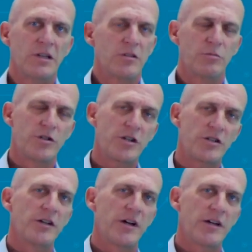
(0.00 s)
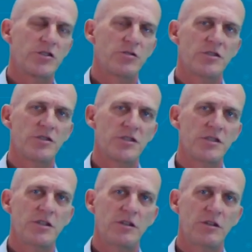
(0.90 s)
The production guys shouldn't
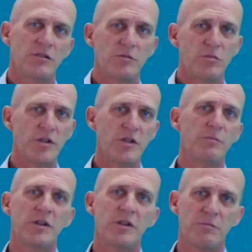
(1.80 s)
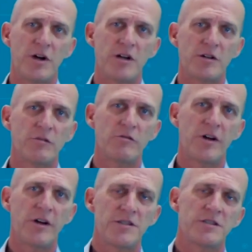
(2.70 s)
see the bookkeeping department
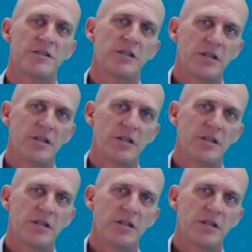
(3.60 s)
files,